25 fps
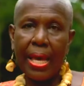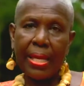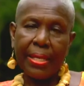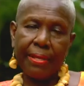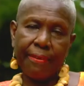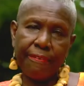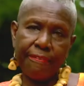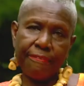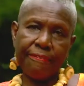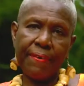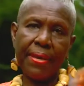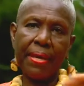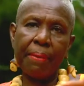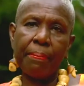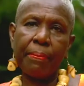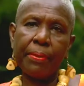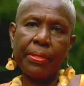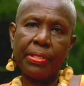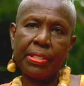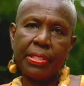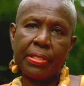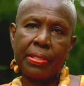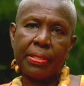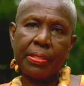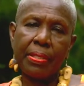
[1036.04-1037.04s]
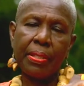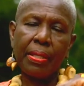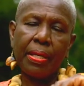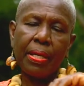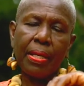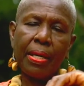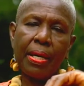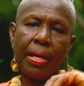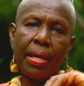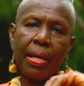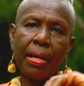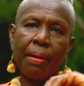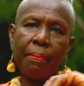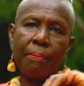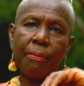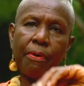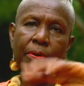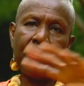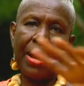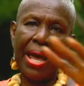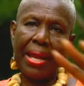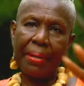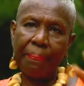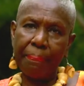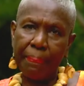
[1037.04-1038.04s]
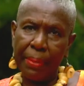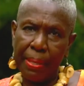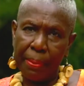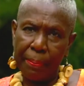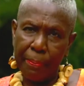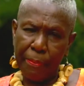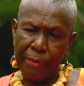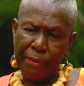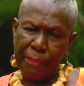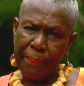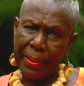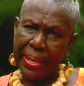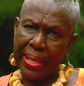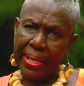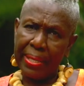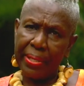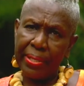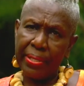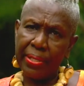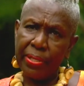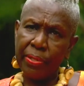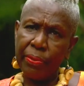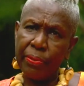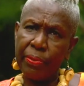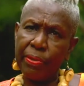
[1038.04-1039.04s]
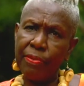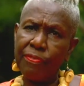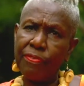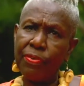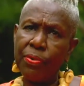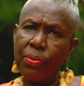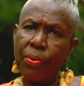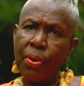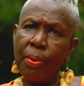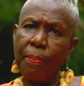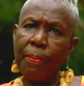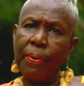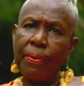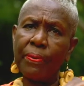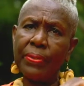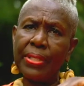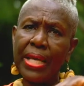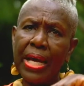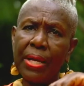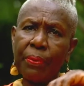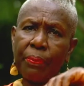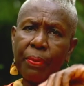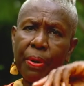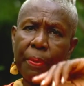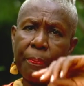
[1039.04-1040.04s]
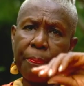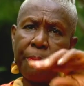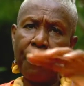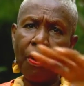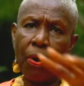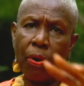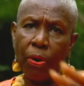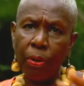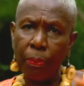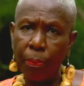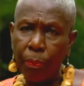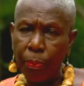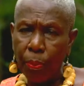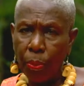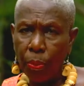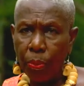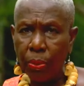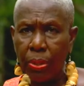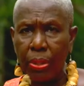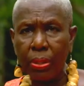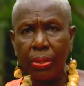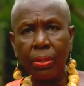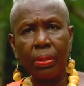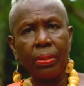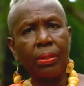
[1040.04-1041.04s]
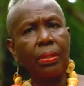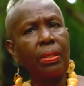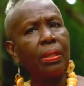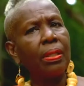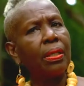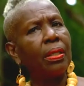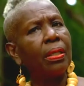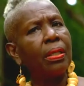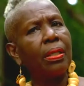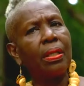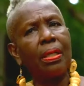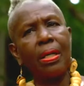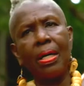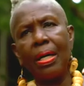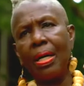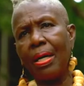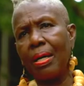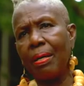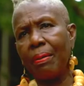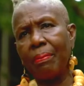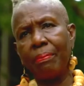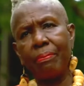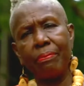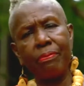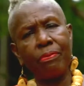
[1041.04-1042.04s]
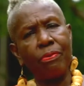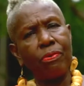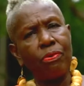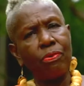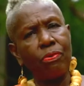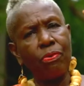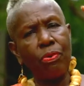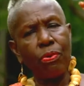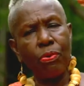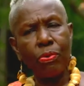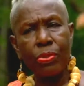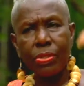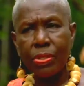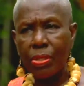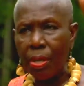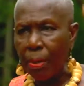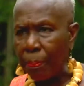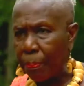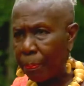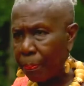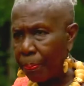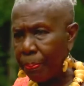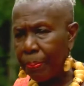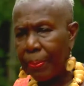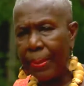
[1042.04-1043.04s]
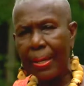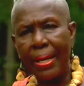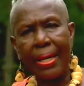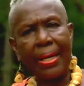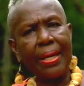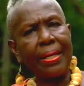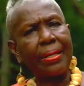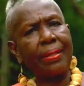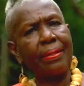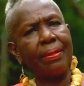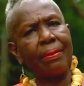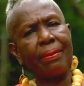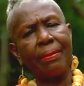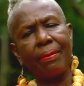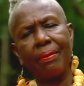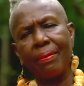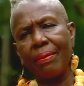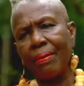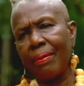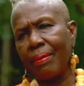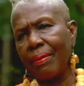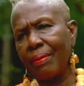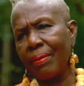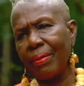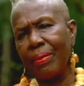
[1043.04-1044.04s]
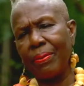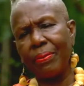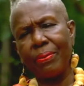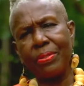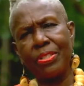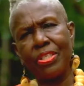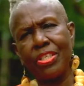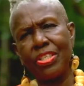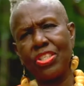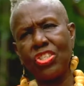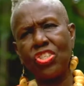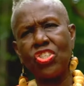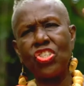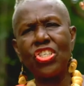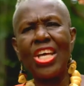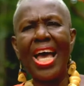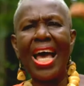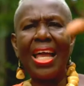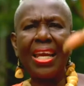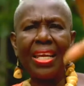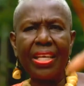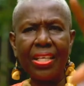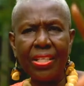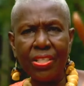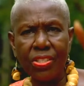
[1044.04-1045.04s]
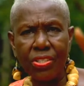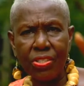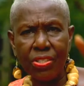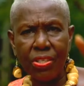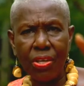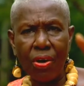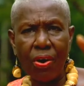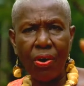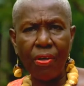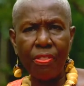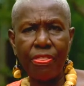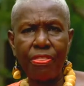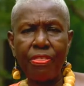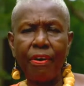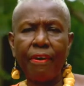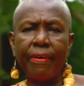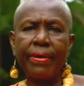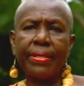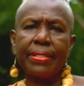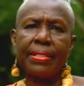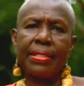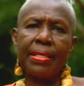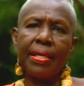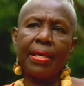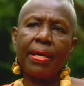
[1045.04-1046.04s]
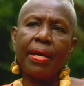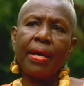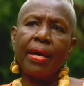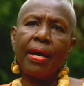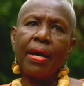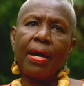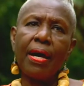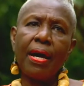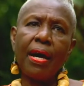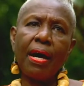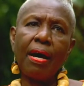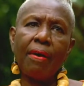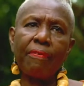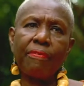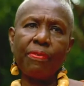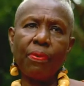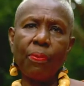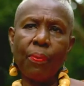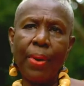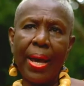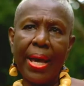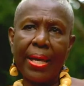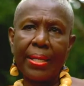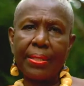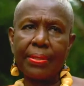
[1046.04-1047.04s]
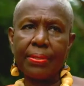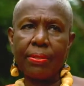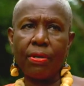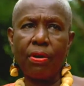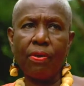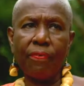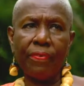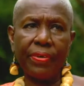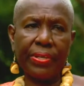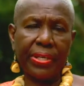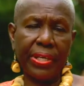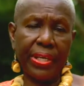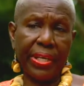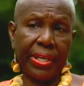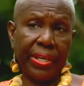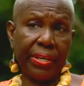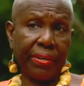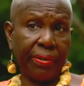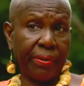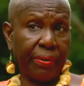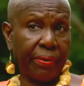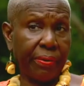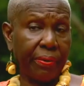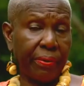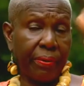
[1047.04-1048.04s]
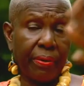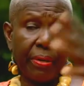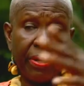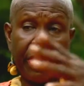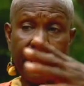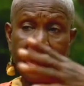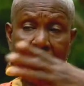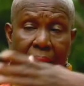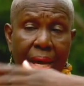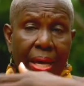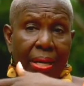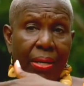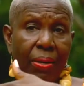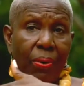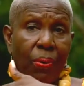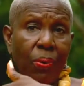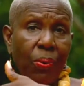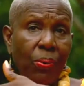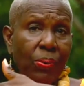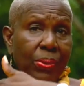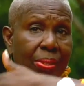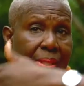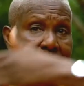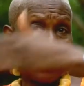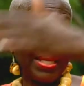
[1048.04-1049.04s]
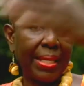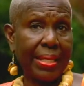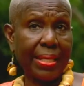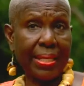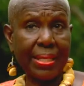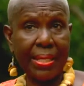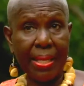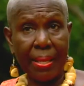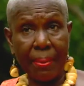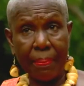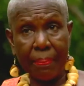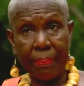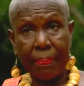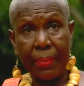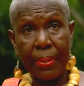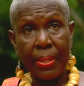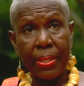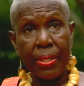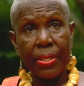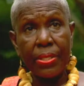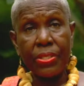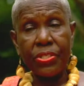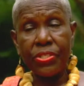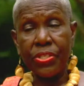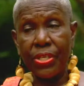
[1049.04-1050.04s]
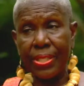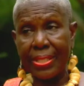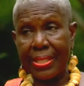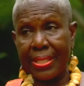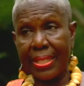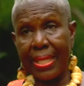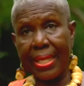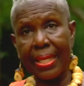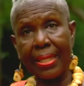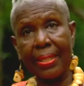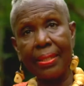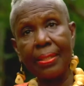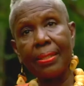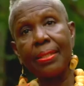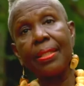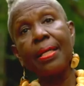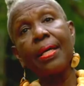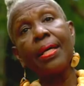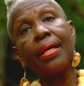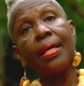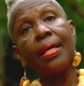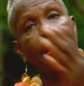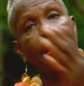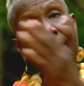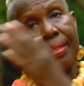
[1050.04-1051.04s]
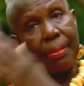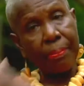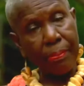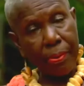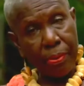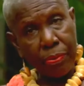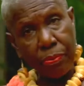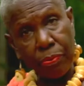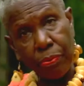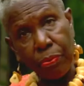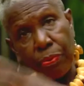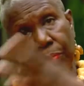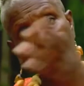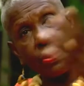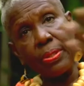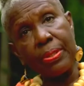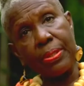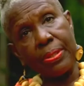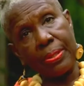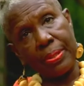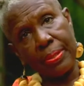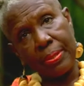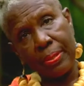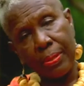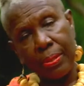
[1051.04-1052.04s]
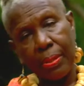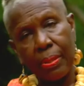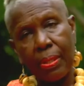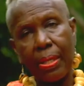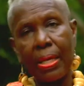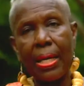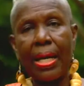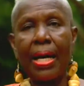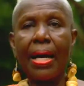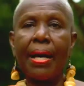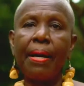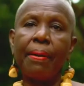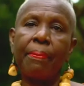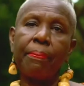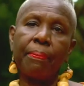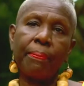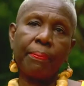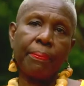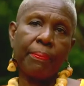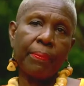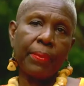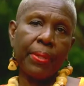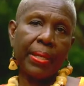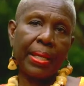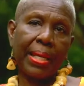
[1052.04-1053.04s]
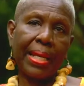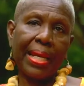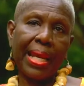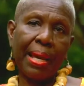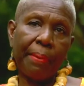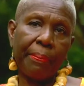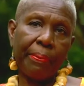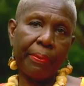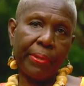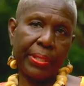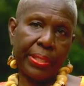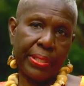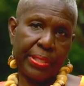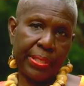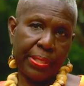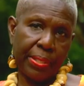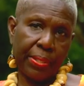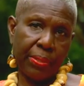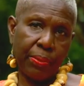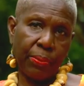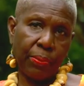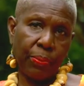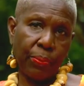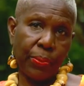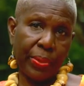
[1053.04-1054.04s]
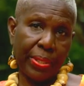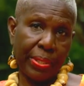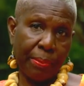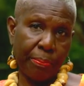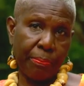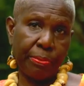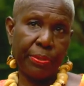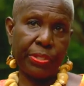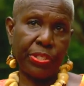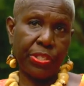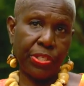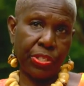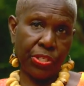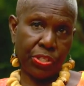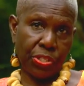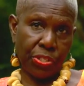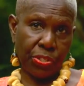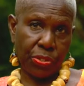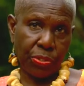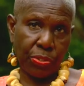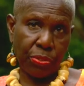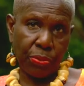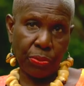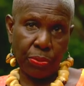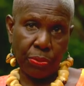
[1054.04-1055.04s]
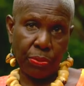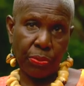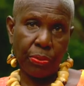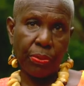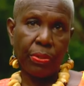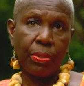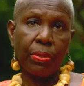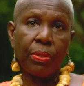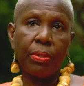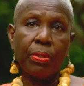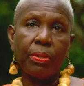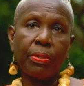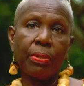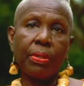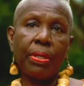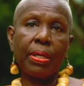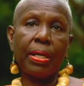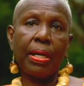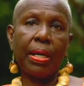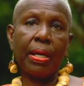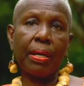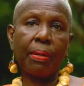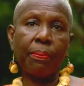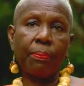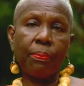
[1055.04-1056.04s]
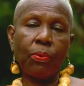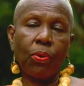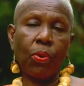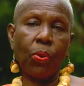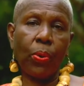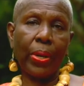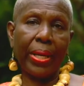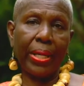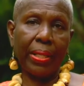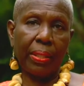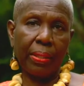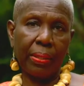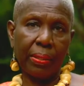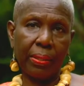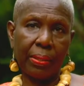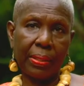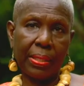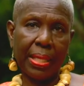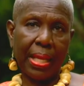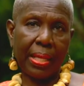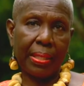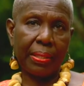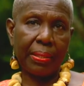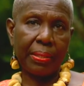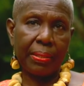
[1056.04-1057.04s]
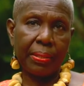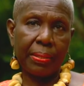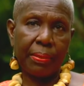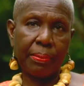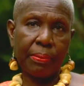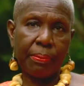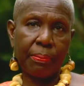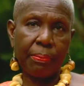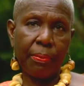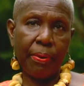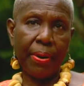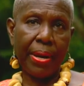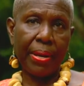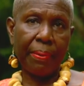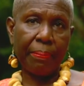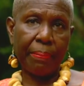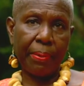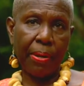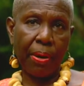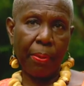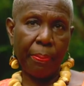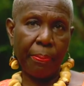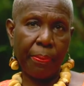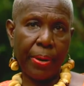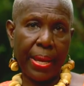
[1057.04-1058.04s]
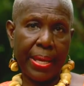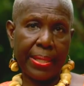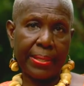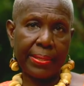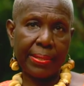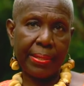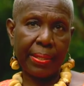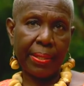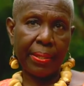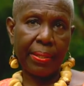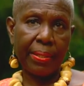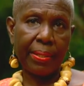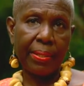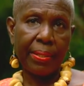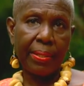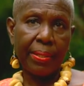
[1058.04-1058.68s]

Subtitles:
And the famous Morant Bain Rebellion, I don't know if you know about that, where Paul Bogle rose up and, you know, just challenged the authority of the whites. Governor Eyre had a whole set of them just killed. The Maroons collaborated with the British to quell that Morant Bain uprising.